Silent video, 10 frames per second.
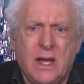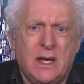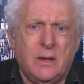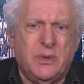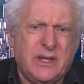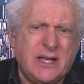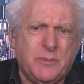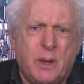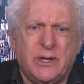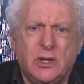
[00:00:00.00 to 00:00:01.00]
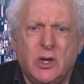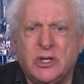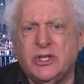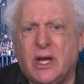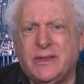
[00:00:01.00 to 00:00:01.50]
But that's probably a
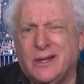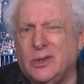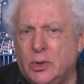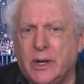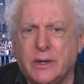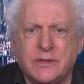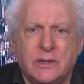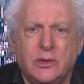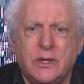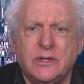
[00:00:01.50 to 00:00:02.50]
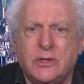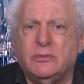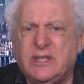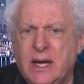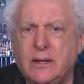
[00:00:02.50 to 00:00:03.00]
long shot. They're lawyers, and lawyers
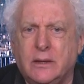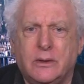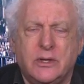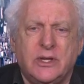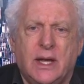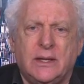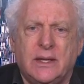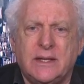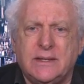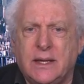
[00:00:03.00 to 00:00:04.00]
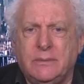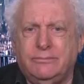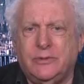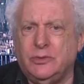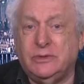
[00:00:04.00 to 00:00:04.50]
don't tend to go to jail unless they
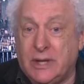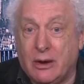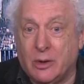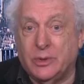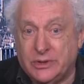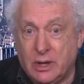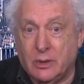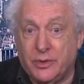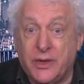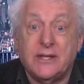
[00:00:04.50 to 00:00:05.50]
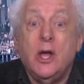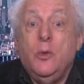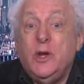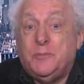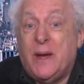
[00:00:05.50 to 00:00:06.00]
do terrible, terrible things,
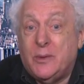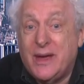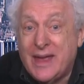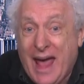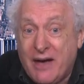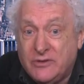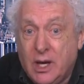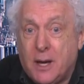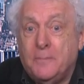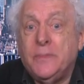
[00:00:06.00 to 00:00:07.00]
which, by the way, they have done.